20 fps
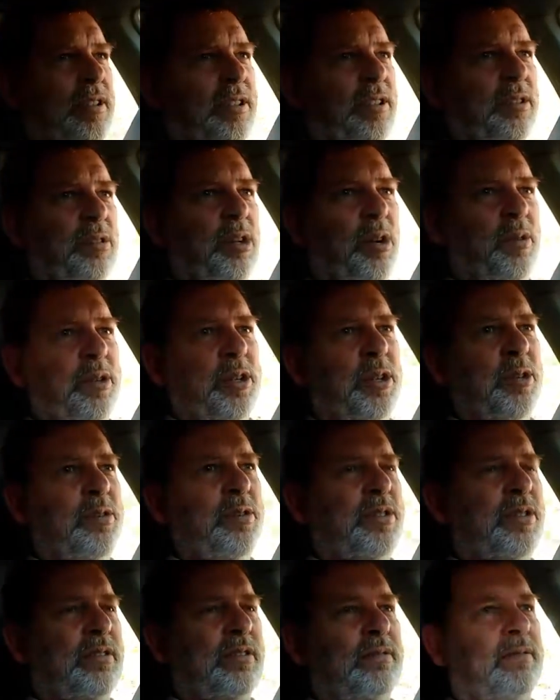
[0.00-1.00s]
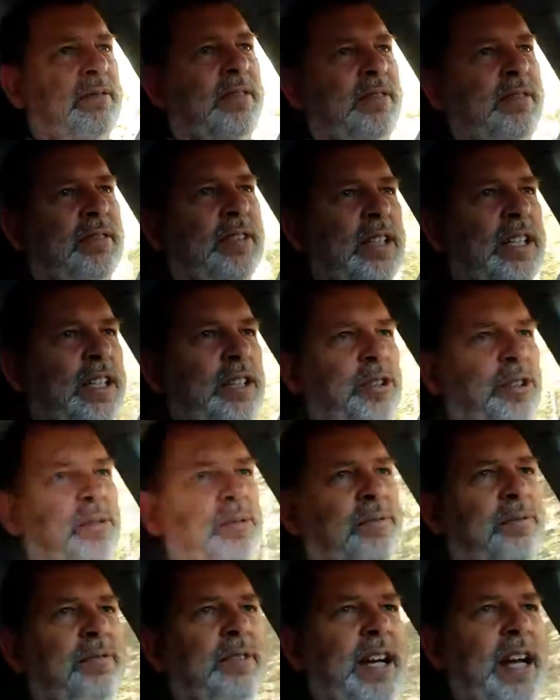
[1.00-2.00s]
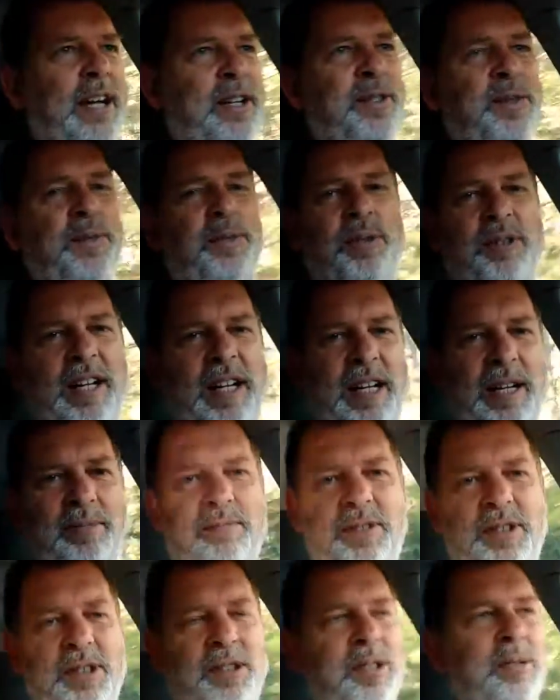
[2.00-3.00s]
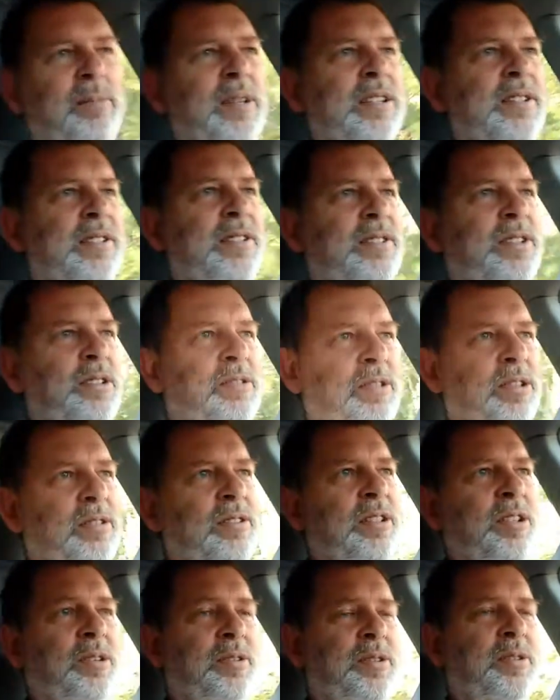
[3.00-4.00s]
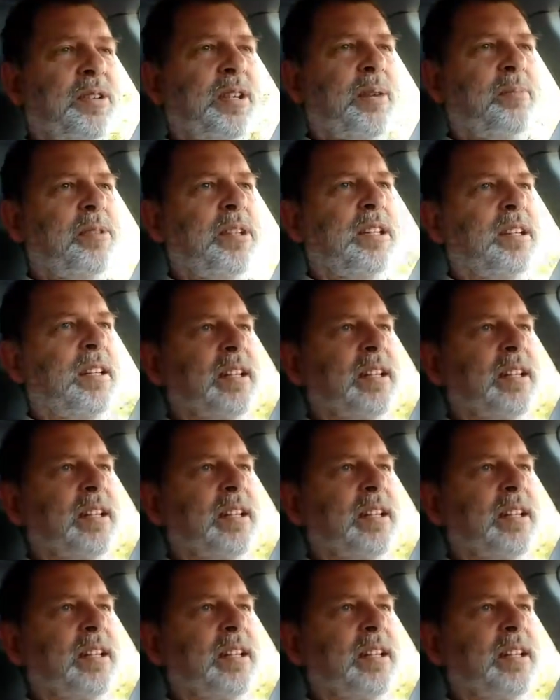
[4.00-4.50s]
You don't use your actual name to do business. You do use your company